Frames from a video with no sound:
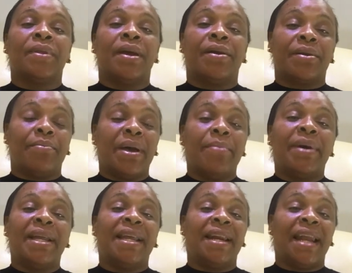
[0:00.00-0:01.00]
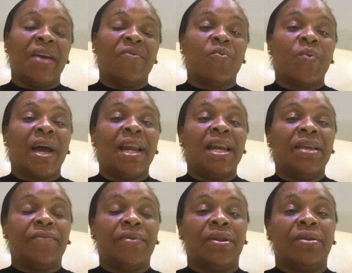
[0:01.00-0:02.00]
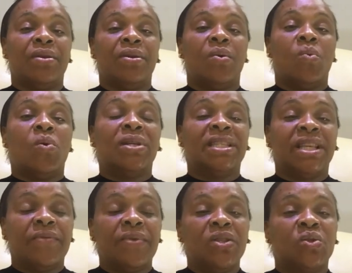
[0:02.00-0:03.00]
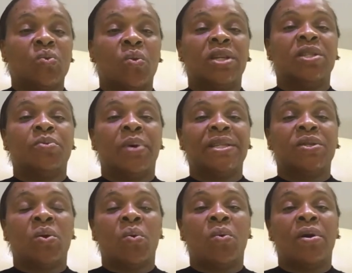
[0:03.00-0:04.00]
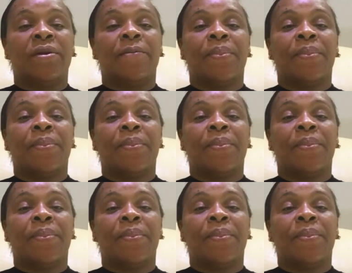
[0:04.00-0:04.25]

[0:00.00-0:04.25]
Remember, the life we are living was given to us by someone,